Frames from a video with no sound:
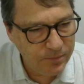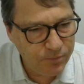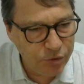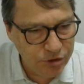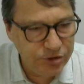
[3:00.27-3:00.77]

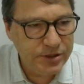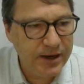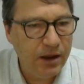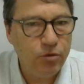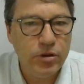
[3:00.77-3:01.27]
produced an
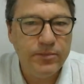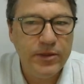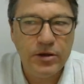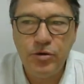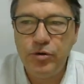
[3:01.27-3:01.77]
algorithm
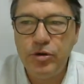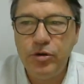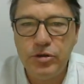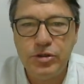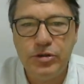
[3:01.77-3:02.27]
that could
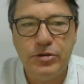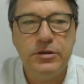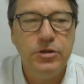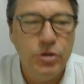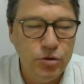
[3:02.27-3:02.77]
contour
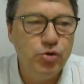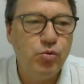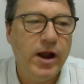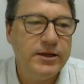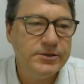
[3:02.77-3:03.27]
huge
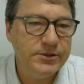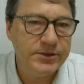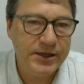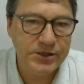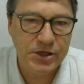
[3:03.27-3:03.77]
rasters
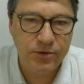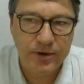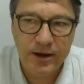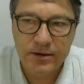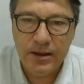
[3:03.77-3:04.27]
and
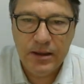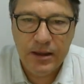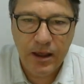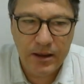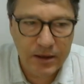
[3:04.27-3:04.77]
generate
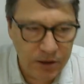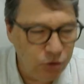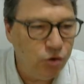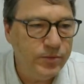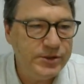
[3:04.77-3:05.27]

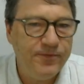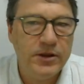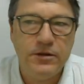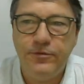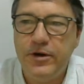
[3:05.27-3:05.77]
enormous
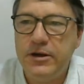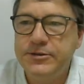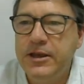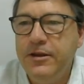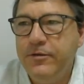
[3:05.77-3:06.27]
vector files
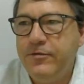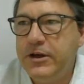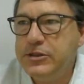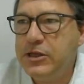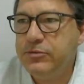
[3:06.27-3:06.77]

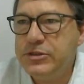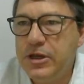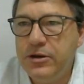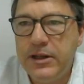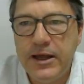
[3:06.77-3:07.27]
that were
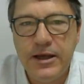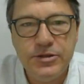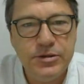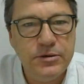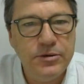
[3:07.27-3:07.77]
so large
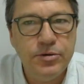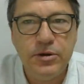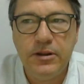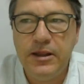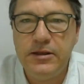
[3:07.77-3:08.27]
you
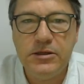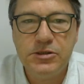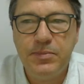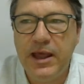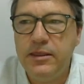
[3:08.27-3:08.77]
couldn't then
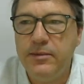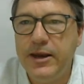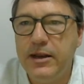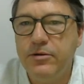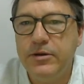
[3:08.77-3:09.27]
display them
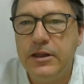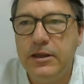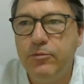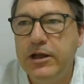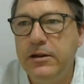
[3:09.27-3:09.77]
adequately
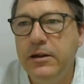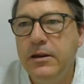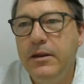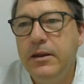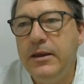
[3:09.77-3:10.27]
well
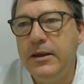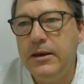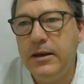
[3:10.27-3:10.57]
in